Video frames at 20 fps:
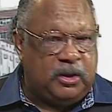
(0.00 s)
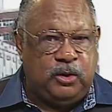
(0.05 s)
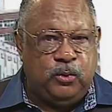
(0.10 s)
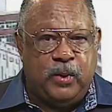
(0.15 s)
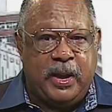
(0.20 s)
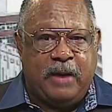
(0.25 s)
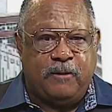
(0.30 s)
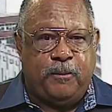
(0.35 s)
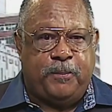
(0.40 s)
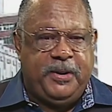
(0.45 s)
do
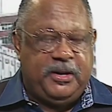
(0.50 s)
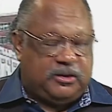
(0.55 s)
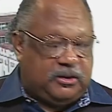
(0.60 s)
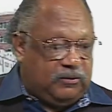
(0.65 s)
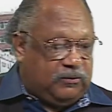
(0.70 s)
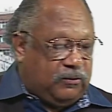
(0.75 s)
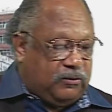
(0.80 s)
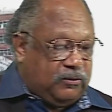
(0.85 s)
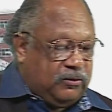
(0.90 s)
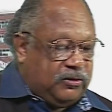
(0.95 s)
we have a
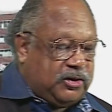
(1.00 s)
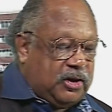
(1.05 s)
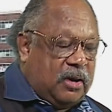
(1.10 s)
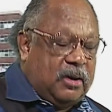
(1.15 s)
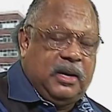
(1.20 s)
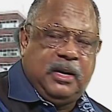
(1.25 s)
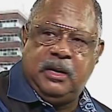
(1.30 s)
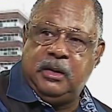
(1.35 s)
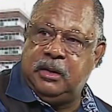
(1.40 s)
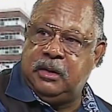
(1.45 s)
picture for
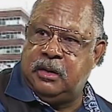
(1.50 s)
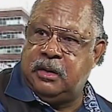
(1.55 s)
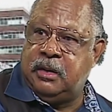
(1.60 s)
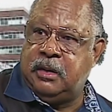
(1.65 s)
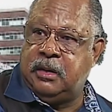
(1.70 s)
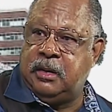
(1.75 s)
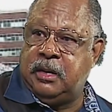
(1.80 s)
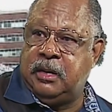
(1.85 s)
Chirlane and,